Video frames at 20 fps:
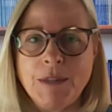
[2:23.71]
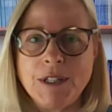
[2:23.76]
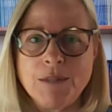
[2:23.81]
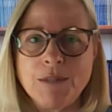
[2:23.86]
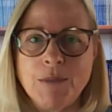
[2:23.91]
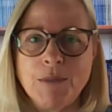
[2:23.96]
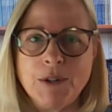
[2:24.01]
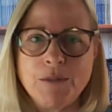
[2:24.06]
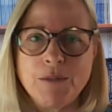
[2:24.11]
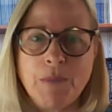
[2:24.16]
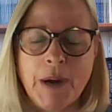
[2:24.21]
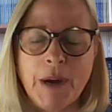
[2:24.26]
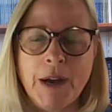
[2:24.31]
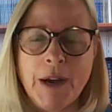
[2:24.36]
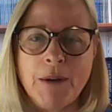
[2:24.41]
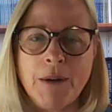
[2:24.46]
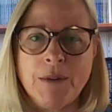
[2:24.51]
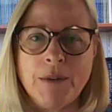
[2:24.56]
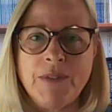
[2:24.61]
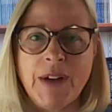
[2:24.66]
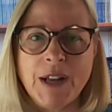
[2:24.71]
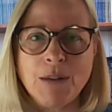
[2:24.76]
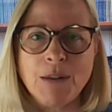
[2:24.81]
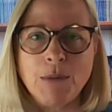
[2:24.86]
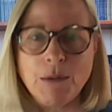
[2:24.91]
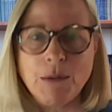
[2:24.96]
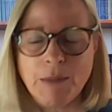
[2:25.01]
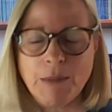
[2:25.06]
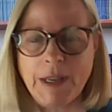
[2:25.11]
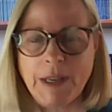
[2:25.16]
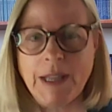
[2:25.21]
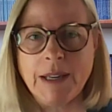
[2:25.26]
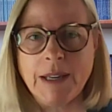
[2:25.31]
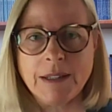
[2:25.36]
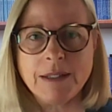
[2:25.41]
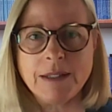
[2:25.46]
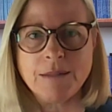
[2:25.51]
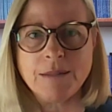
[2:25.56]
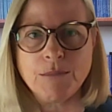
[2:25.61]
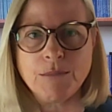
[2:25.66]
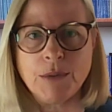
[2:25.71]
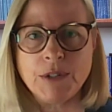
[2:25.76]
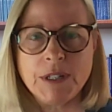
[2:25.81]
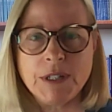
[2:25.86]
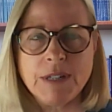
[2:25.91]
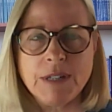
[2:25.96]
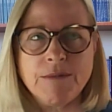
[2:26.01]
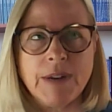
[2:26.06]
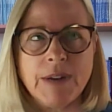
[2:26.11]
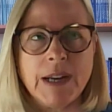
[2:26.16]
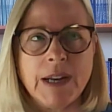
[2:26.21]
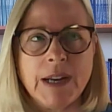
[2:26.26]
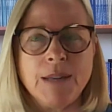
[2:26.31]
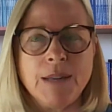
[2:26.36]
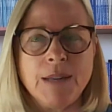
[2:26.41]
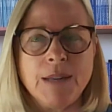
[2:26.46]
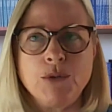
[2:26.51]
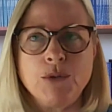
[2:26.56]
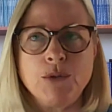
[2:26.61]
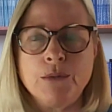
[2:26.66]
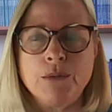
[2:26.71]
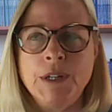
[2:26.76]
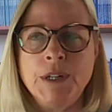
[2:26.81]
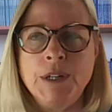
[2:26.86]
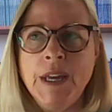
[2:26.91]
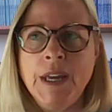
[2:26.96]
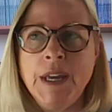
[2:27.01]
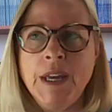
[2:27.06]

It's most bioavailable, meaning it's most readily absorbed.